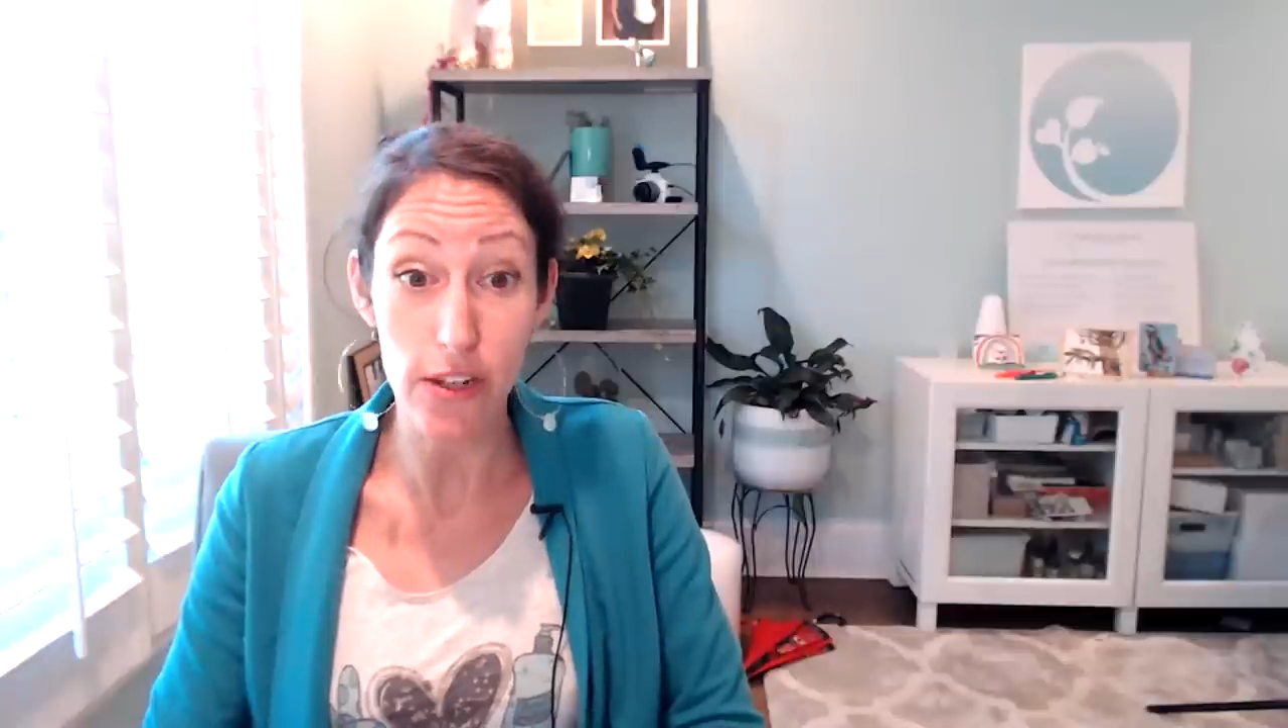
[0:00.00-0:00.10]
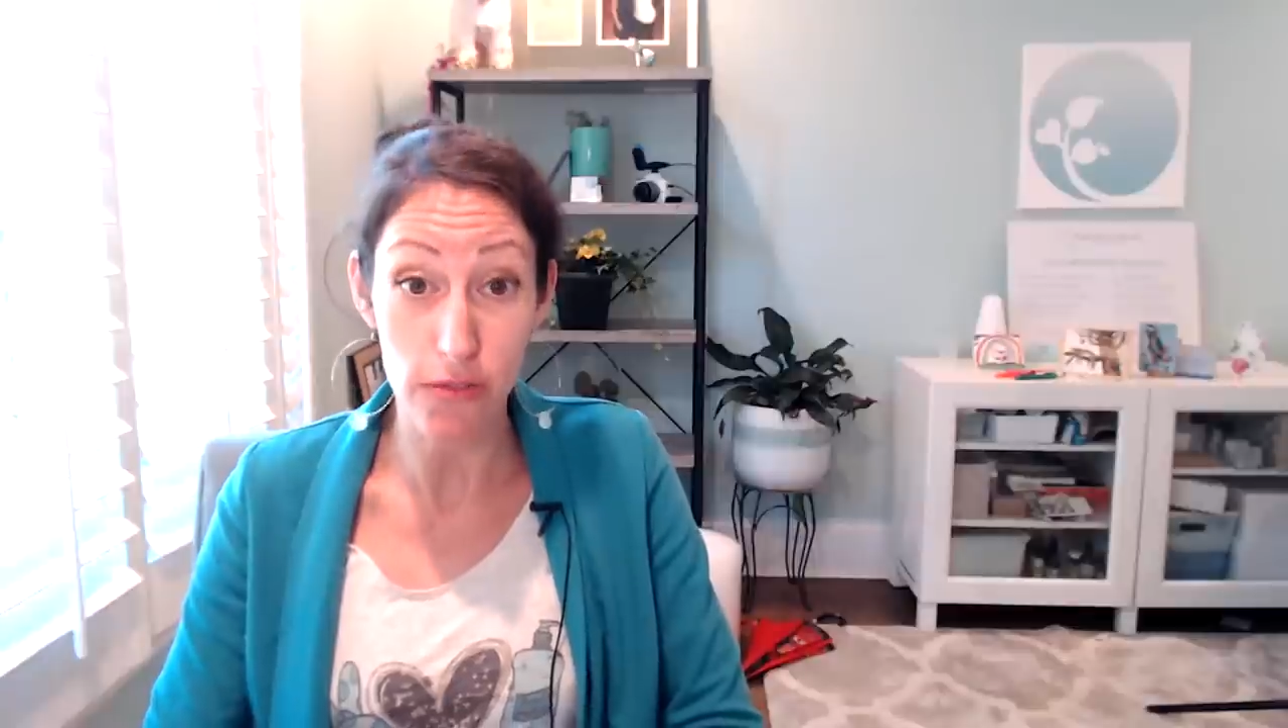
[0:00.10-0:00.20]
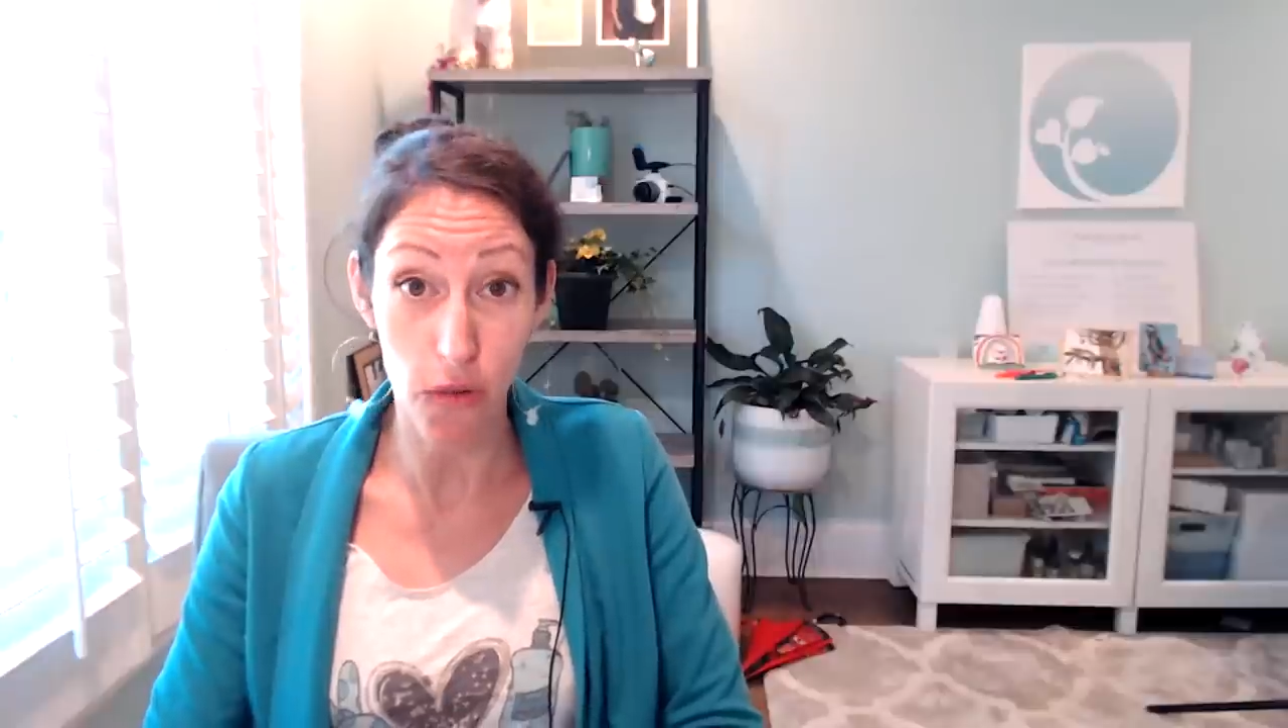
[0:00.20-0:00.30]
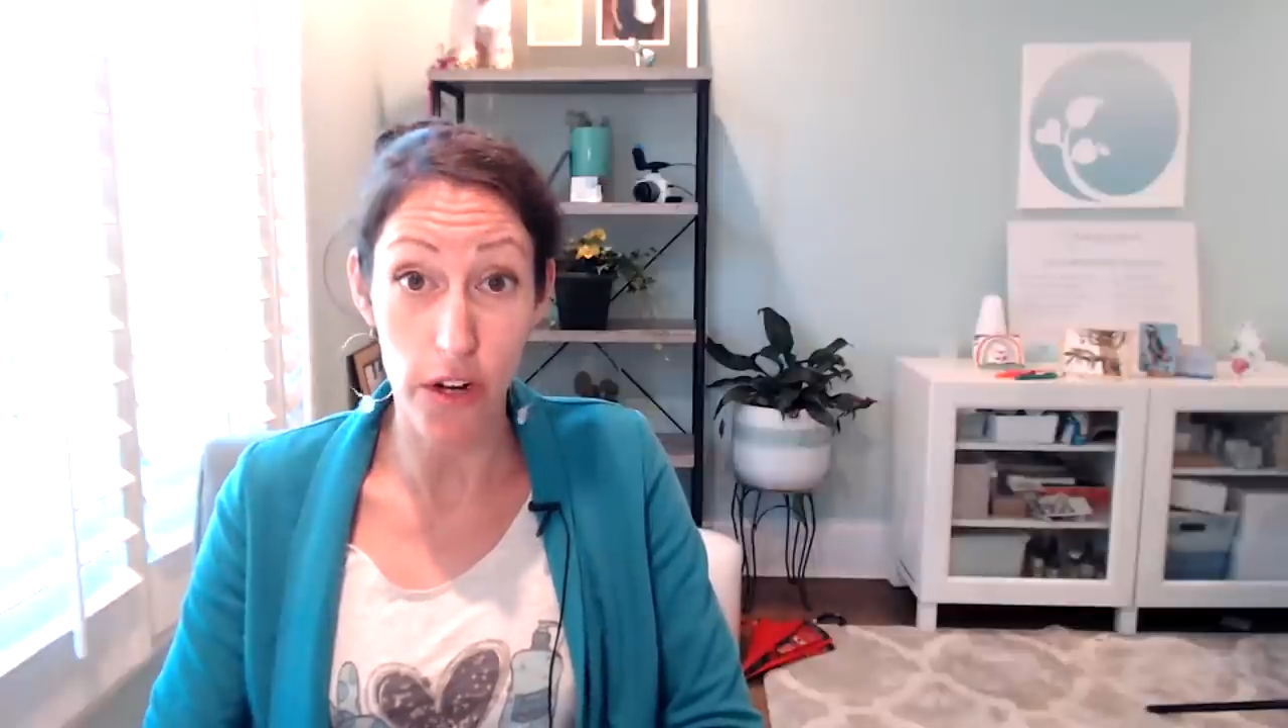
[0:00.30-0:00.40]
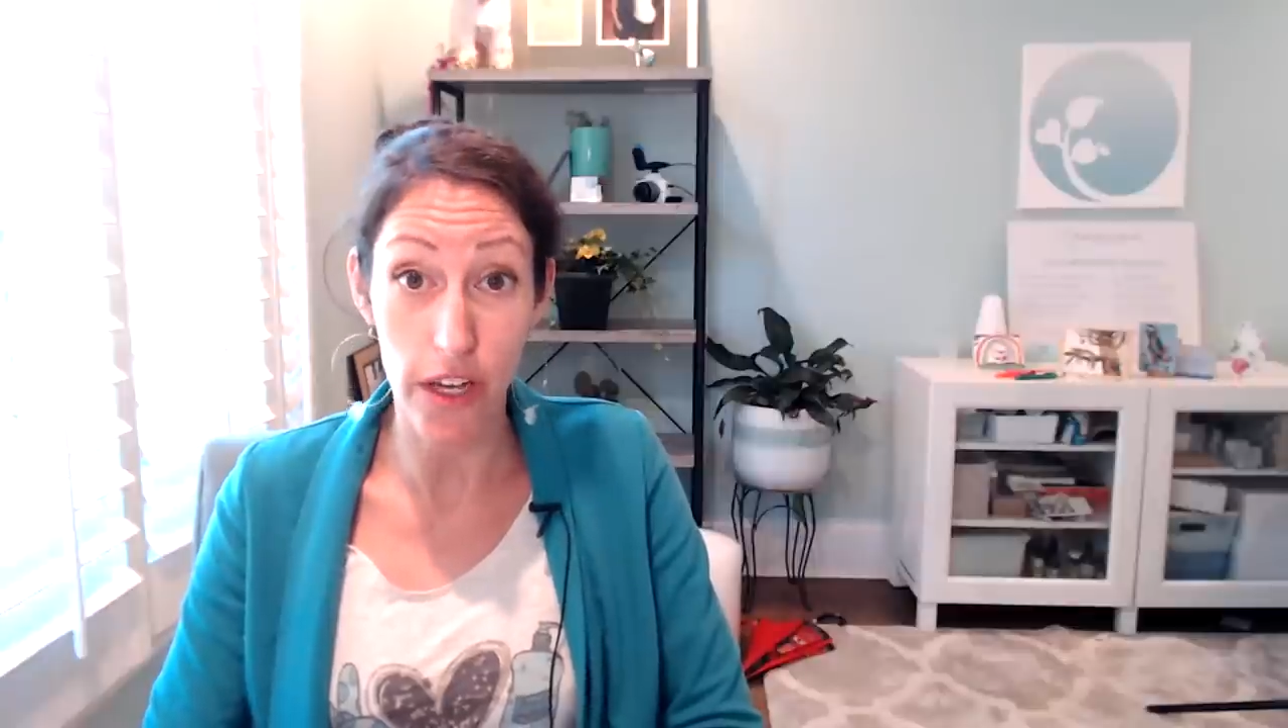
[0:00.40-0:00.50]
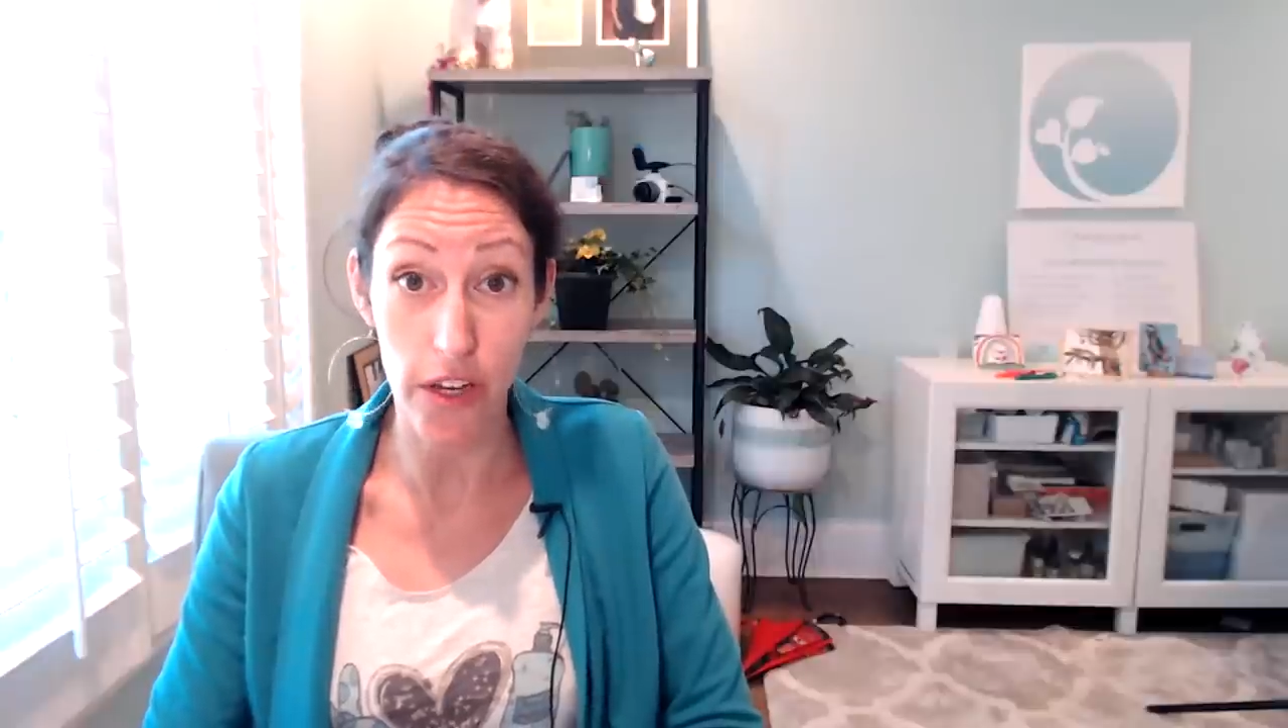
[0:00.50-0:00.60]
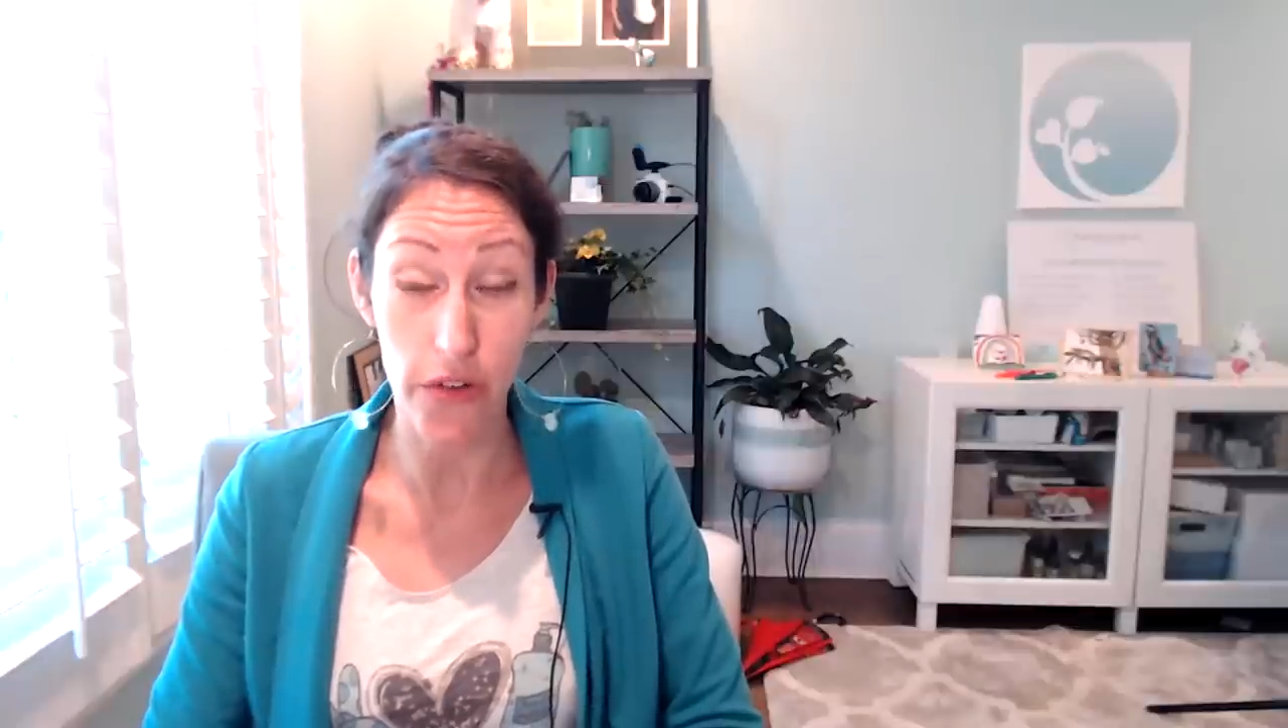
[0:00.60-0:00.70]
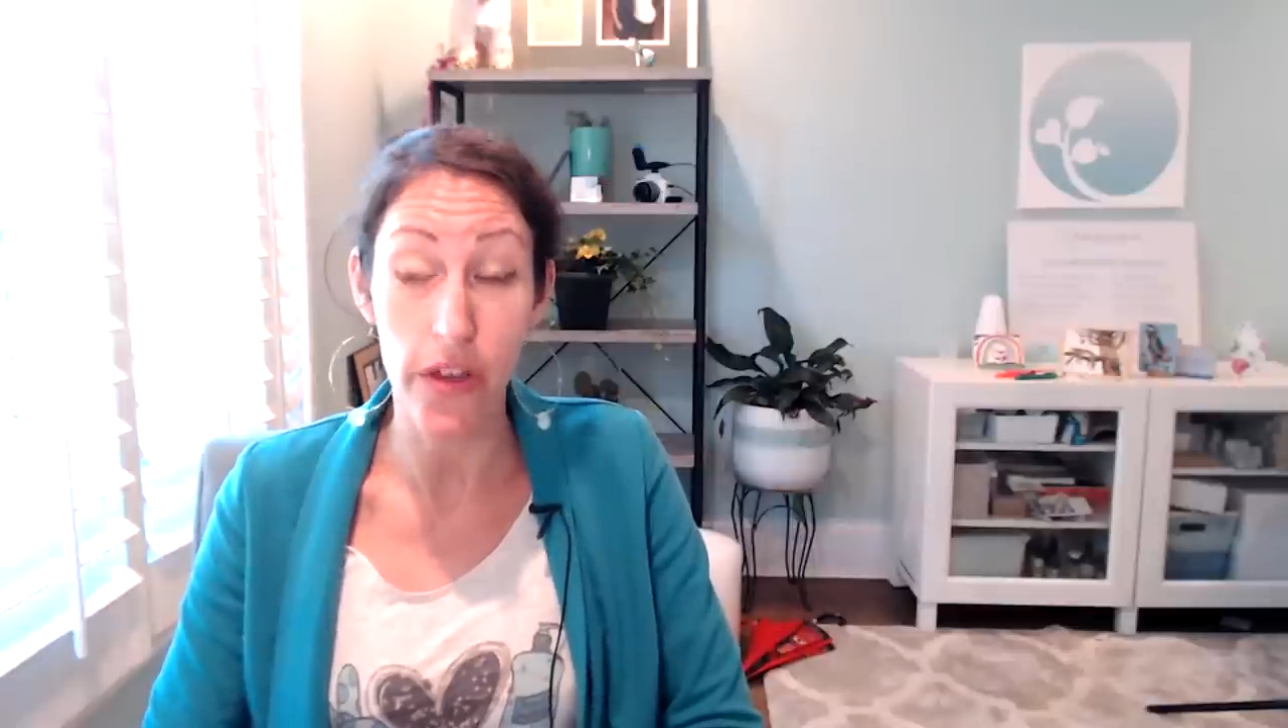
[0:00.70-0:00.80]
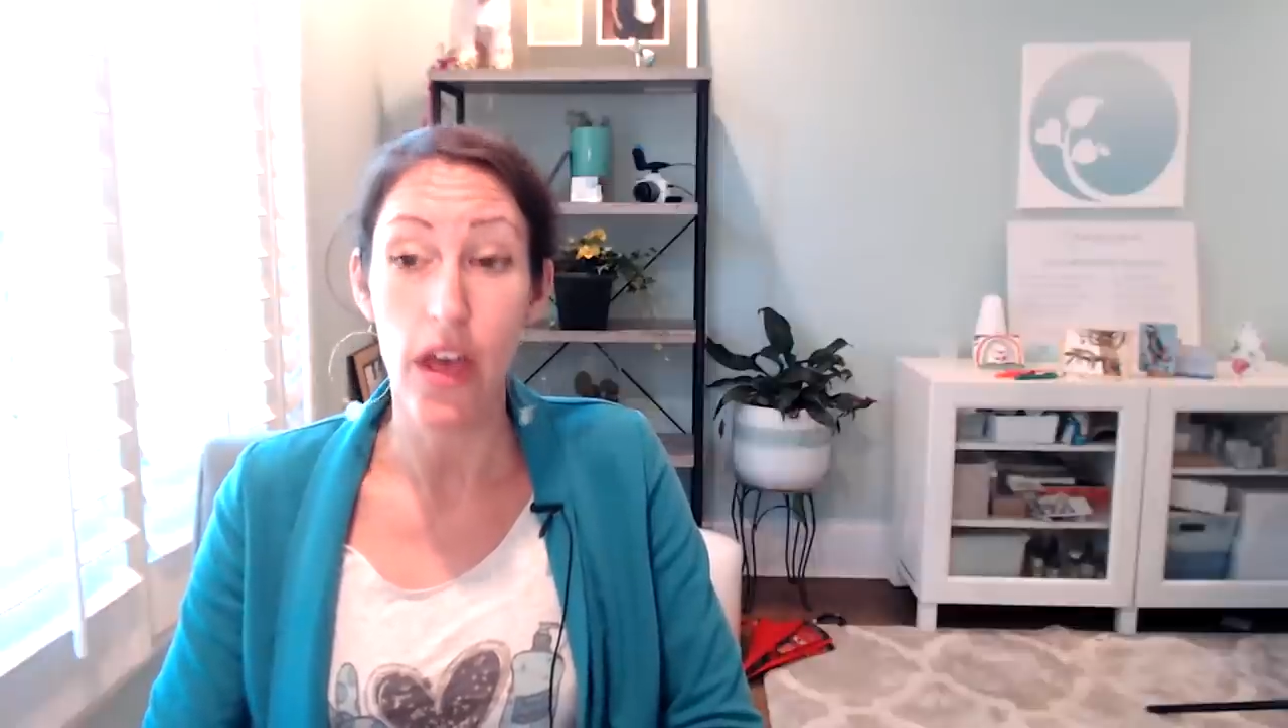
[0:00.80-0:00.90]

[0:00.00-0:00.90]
for you.